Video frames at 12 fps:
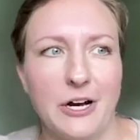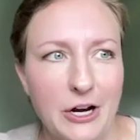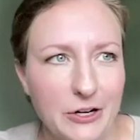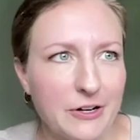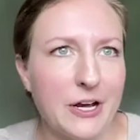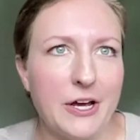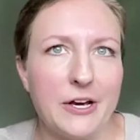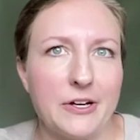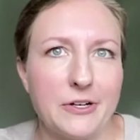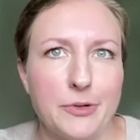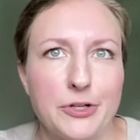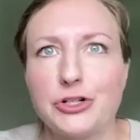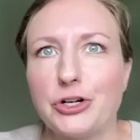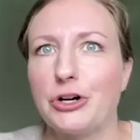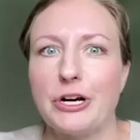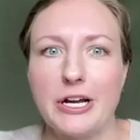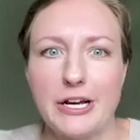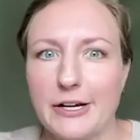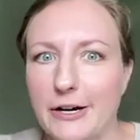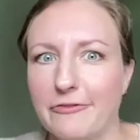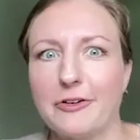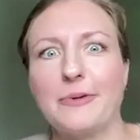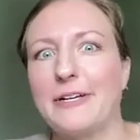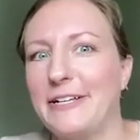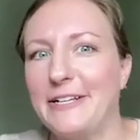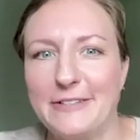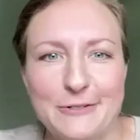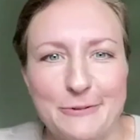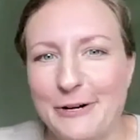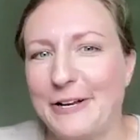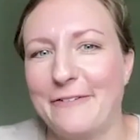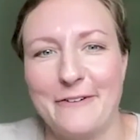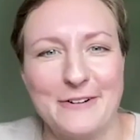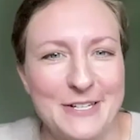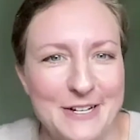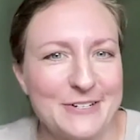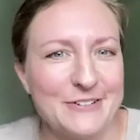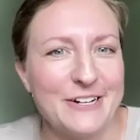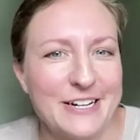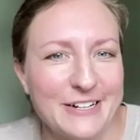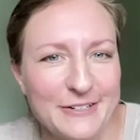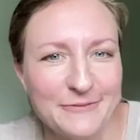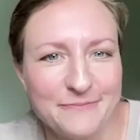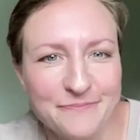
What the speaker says: a maturing government in the 21st century,